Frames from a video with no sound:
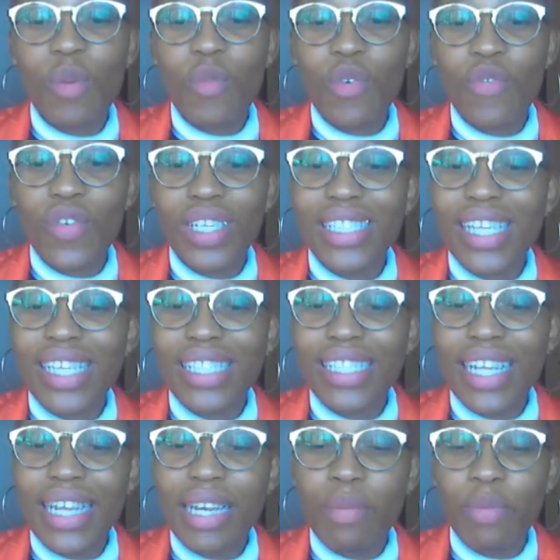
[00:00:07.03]
the Mufasa's
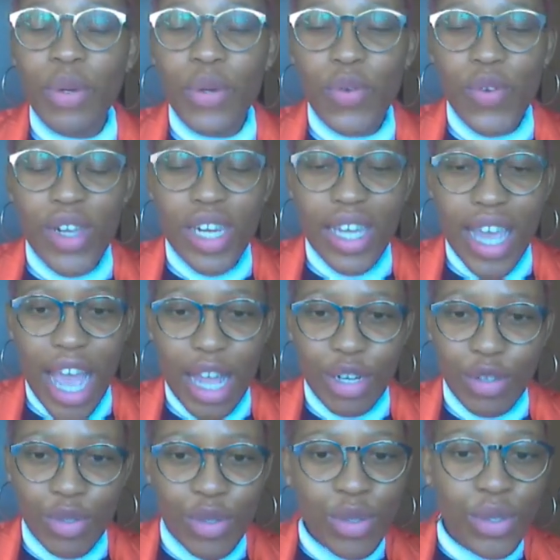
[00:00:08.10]
Daily Book Reading at
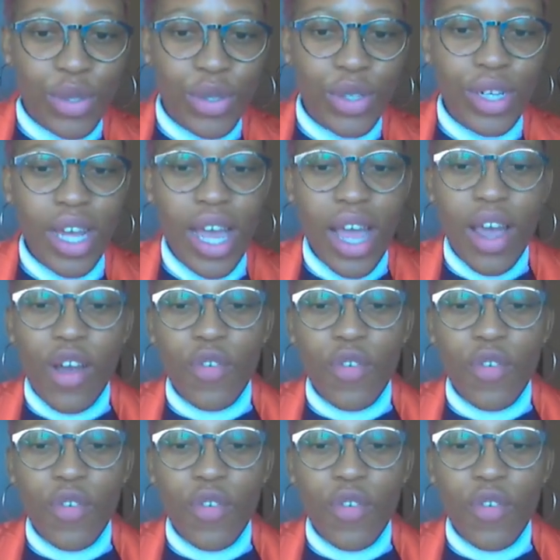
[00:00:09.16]
Noon